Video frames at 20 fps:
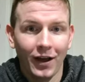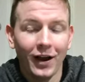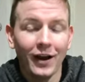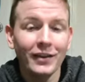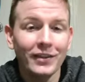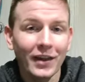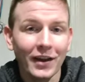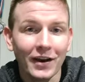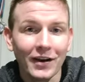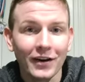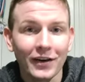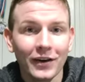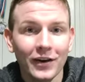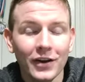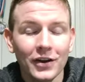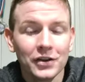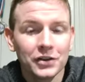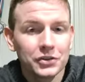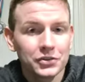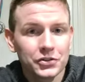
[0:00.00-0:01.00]
Hi there!
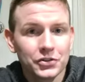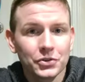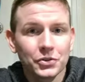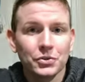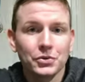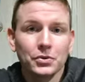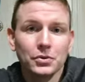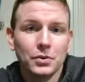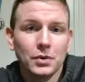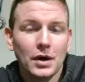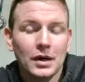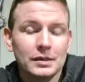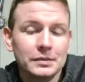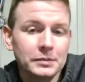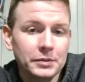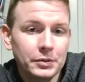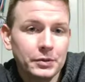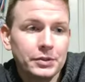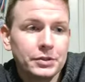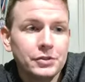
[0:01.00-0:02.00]
So
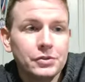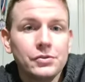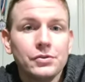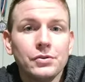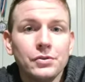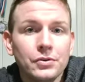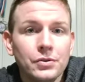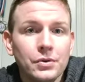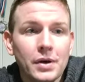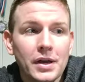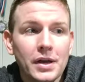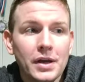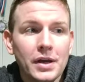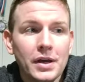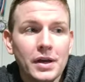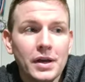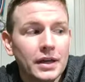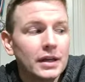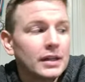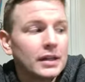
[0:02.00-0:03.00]
I'm going to do
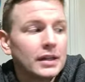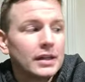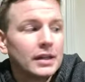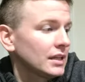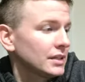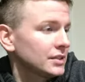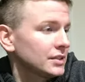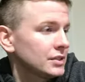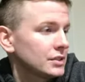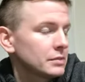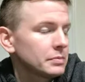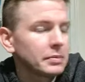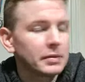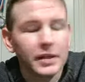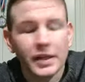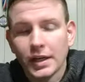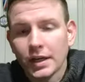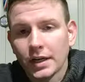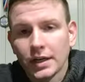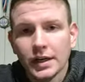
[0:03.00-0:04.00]
a license
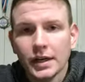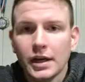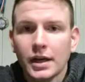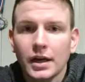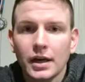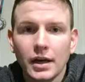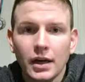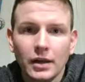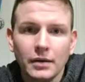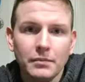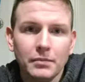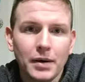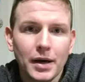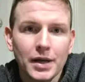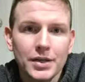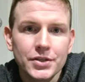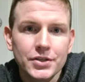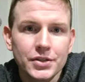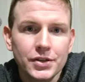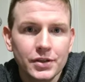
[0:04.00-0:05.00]
plate uh,
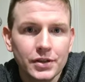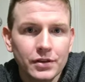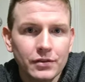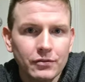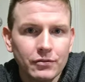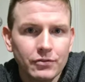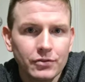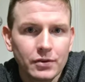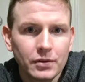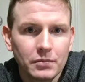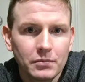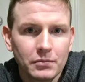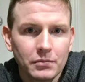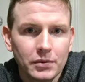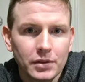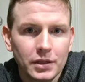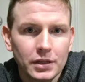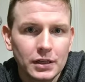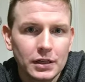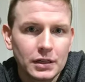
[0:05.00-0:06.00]
unboxing
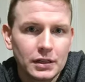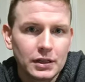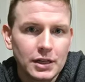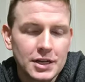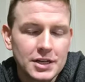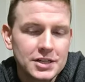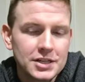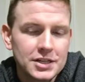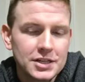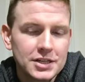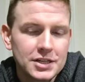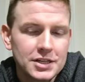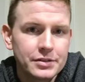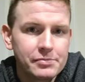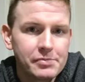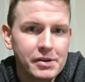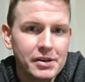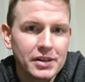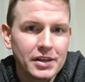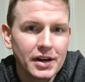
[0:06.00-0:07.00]
from the latest license
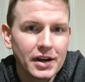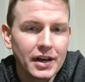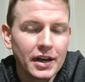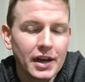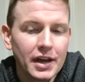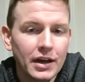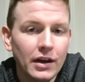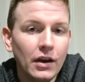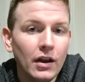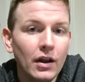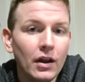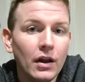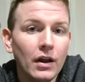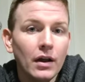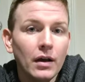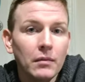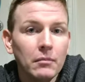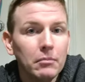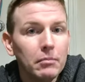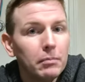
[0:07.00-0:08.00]
plate that I got,
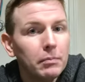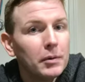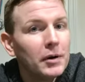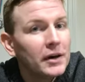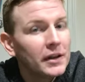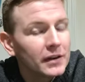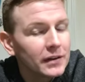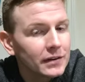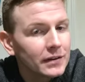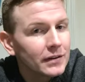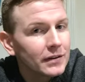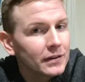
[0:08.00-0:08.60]
but